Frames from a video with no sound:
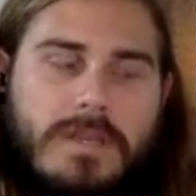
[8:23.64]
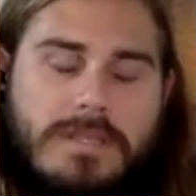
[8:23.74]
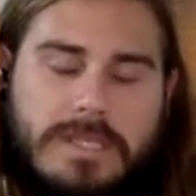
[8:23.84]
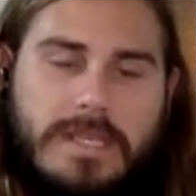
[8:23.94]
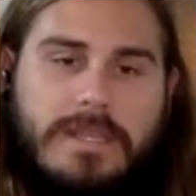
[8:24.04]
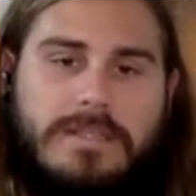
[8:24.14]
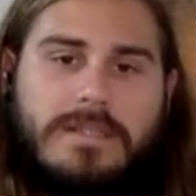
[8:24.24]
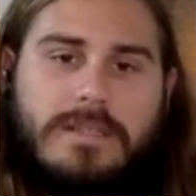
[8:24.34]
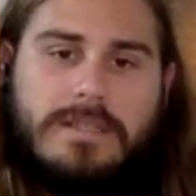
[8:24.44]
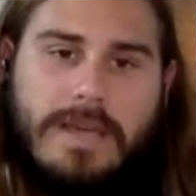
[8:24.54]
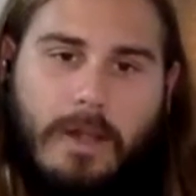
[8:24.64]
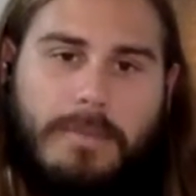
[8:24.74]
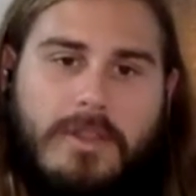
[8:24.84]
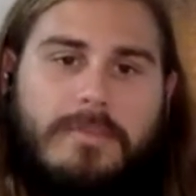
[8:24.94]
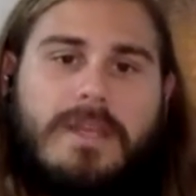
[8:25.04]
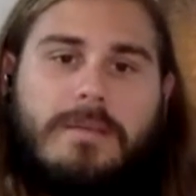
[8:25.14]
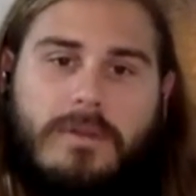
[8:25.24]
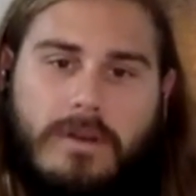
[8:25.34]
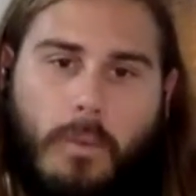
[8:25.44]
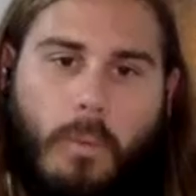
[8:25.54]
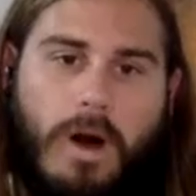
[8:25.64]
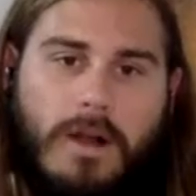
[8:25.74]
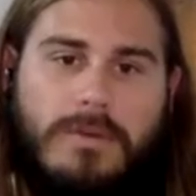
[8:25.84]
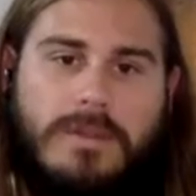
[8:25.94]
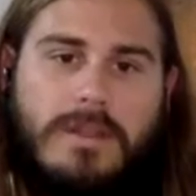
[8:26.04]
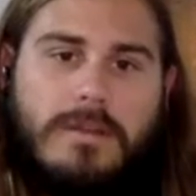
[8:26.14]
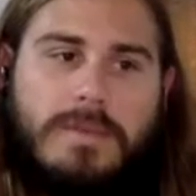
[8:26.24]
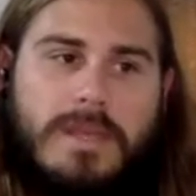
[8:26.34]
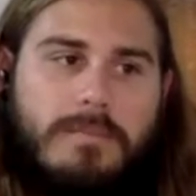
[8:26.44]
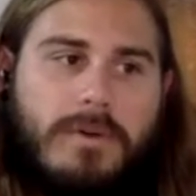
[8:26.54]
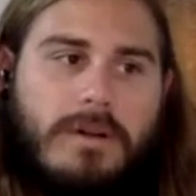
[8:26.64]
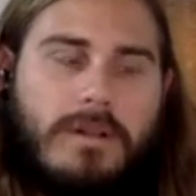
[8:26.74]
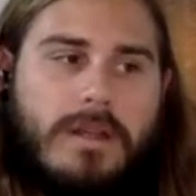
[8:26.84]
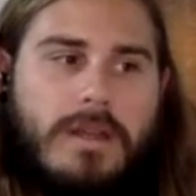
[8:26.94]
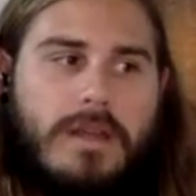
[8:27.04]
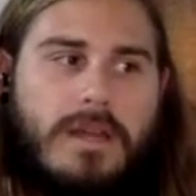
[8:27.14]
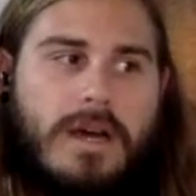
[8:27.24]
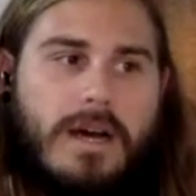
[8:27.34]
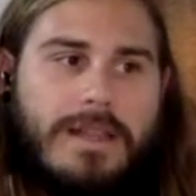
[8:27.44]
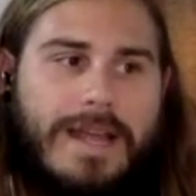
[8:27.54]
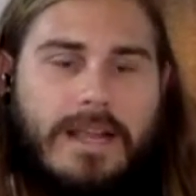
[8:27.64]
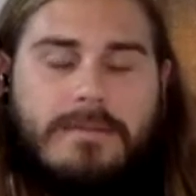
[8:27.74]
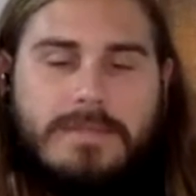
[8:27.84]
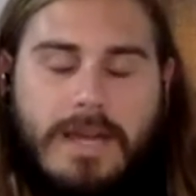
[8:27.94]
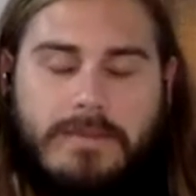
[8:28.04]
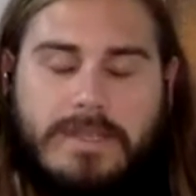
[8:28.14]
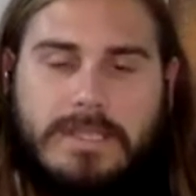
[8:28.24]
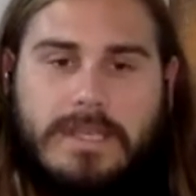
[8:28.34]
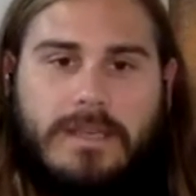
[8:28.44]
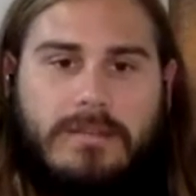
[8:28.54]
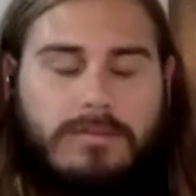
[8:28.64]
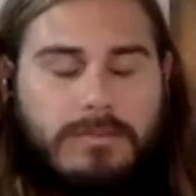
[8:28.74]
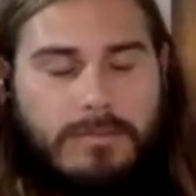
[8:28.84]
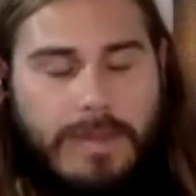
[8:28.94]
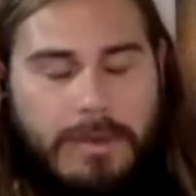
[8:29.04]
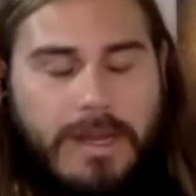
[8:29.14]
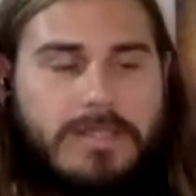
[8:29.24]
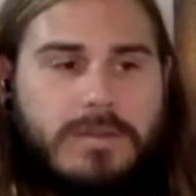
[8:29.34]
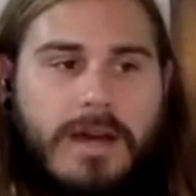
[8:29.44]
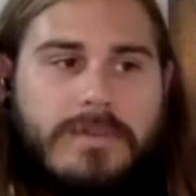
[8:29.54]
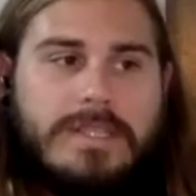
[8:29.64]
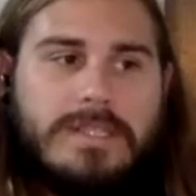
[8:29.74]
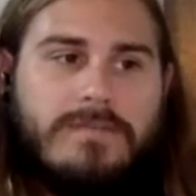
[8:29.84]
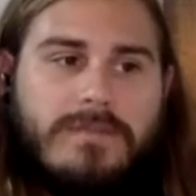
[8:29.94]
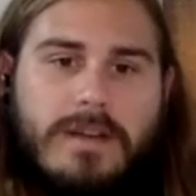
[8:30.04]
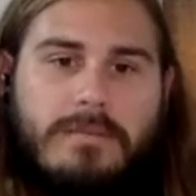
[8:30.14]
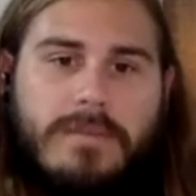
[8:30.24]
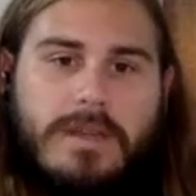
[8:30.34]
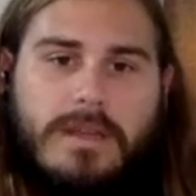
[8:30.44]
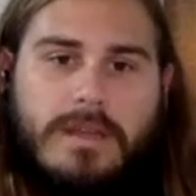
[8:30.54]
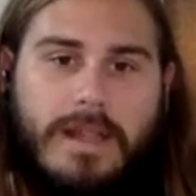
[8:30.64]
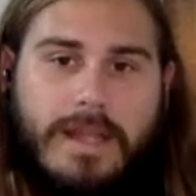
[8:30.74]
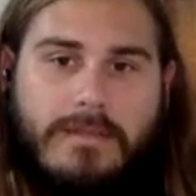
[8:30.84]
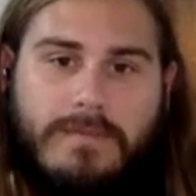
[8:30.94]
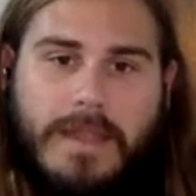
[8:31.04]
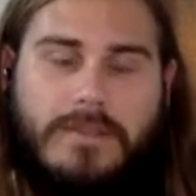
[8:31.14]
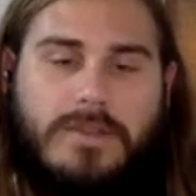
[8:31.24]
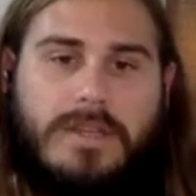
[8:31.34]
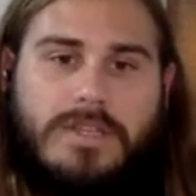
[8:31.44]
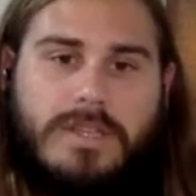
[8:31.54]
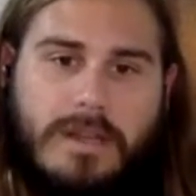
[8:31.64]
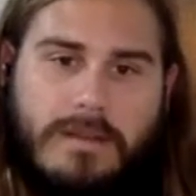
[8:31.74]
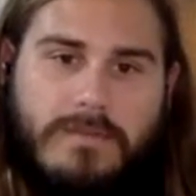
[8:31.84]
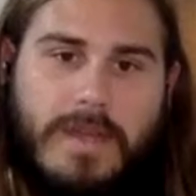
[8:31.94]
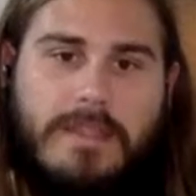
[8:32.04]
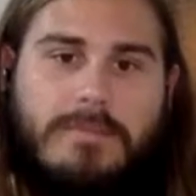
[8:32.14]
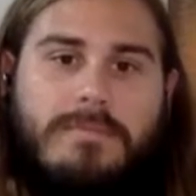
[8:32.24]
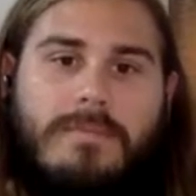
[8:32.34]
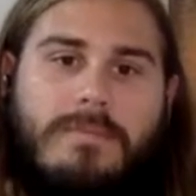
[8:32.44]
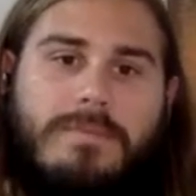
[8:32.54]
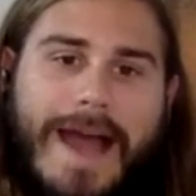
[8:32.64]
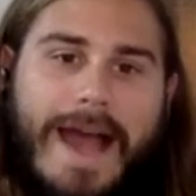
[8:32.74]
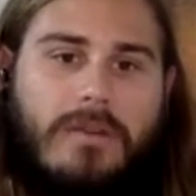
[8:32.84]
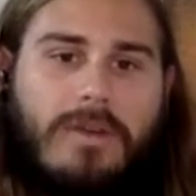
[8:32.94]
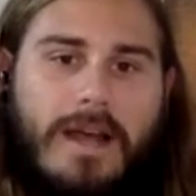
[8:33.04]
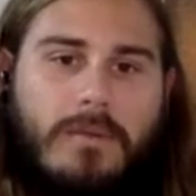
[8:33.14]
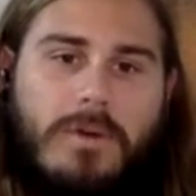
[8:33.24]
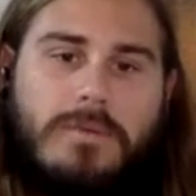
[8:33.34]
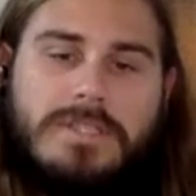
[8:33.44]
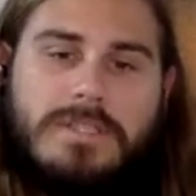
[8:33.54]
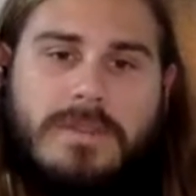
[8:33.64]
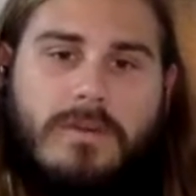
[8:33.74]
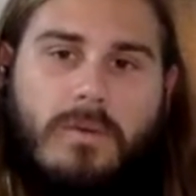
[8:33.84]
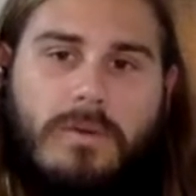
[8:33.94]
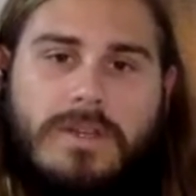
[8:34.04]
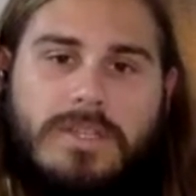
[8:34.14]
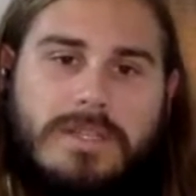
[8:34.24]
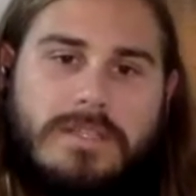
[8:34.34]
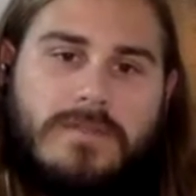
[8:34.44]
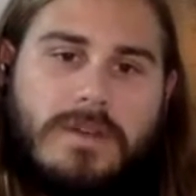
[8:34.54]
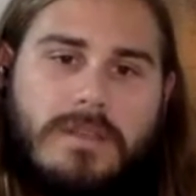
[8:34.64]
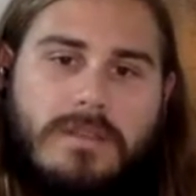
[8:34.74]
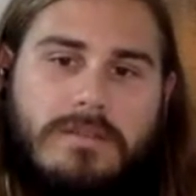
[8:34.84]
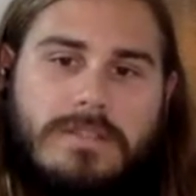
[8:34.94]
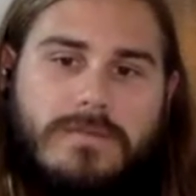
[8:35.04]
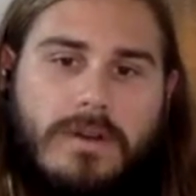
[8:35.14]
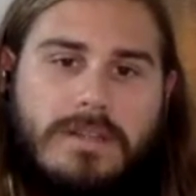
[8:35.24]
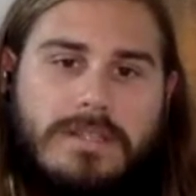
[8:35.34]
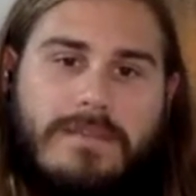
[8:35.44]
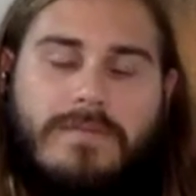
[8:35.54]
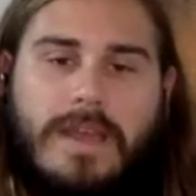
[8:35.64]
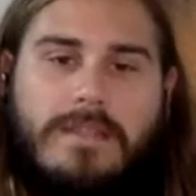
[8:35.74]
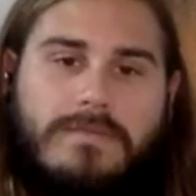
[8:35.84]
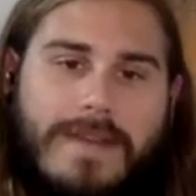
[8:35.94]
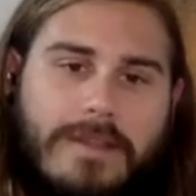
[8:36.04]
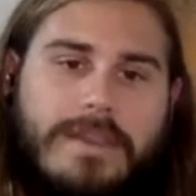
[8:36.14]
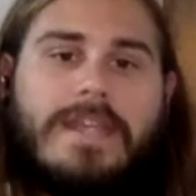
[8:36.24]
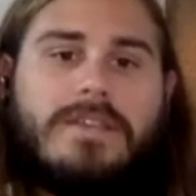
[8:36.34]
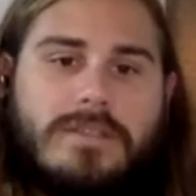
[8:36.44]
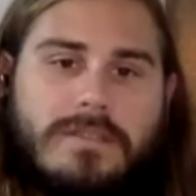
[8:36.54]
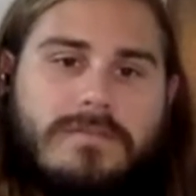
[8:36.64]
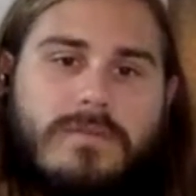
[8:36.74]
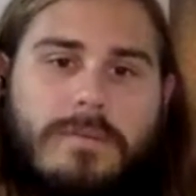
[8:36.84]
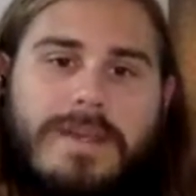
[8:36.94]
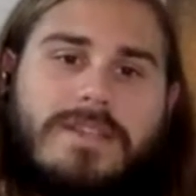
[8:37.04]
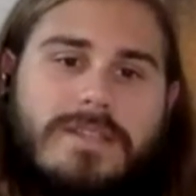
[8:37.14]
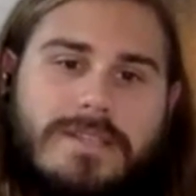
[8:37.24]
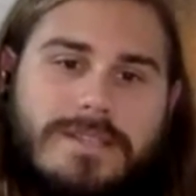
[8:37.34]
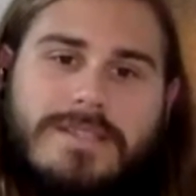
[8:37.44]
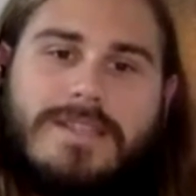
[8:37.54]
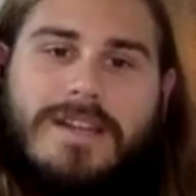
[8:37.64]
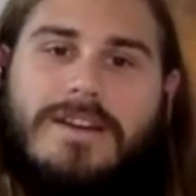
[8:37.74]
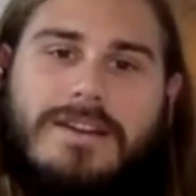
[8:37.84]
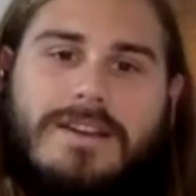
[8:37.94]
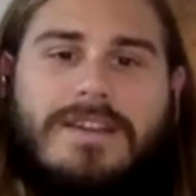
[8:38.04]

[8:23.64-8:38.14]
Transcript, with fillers: seeking to, to help other people or to walk with other people, uh, that comes obviously, maybe not so obviously, from like a faith tradition and a faith background. What was some of the origins for you as far as like faith foundations and formations, you know?